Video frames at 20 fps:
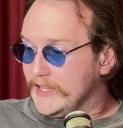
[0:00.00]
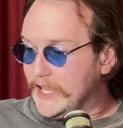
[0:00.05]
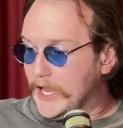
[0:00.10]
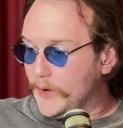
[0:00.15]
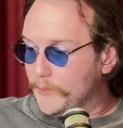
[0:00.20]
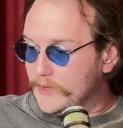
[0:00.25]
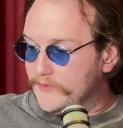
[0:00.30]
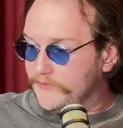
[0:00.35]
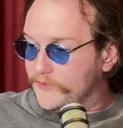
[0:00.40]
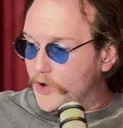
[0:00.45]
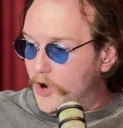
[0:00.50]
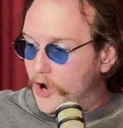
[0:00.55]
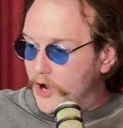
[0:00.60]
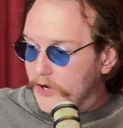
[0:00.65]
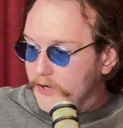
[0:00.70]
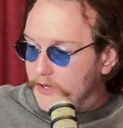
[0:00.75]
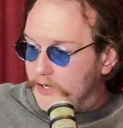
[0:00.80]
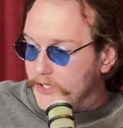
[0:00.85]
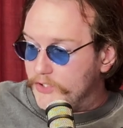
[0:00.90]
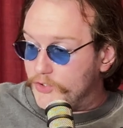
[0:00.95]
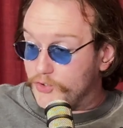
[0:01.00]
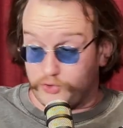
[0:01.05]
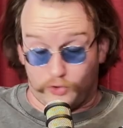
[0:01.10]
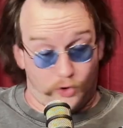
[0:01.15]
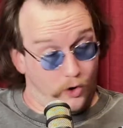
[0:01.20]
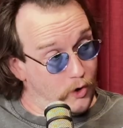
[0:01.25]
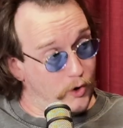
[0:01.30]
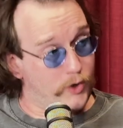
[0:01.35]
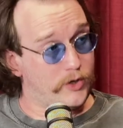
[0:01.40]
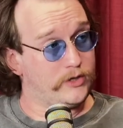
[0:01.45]
Then we've got
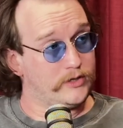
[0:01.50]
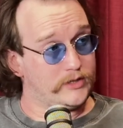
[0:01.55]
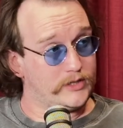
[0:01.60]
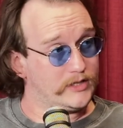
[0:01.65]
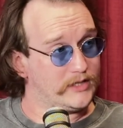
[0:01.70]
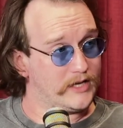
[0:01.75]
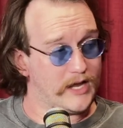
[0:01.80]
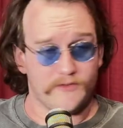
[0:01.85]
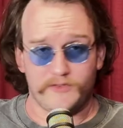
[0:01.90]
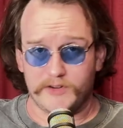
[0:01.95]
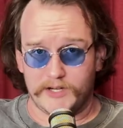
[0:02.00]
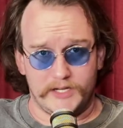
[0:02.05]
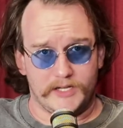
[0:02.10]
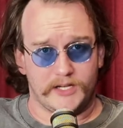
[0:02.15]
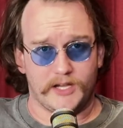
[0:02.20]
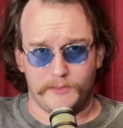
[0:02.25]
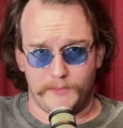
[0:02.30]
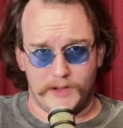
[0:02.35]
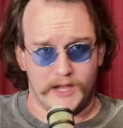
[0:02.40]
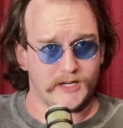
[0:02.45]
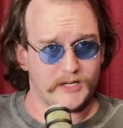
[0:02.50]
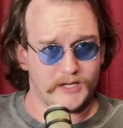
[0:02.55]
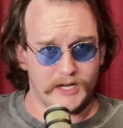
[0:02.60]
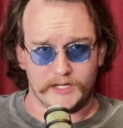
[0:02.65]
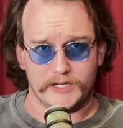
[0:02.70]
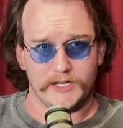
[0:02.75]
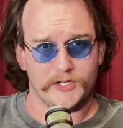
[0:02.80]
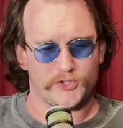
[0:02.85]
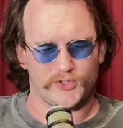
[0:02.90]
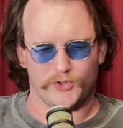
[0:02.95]
draw. Every commander deck
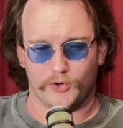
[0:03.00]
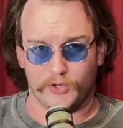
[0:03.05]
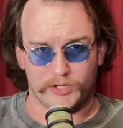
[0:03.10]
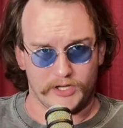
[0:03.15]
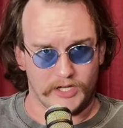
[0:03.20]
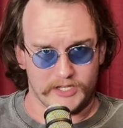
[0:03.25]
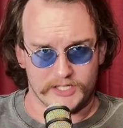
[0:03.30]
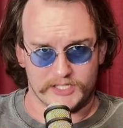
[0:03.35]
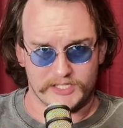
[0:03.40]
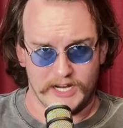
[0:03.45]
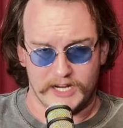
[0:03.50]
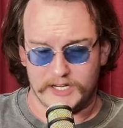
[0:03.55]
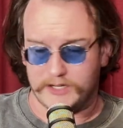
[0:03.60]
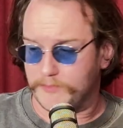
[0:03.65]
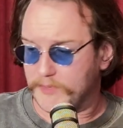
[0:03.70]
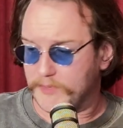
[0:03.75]
needs draw, another standard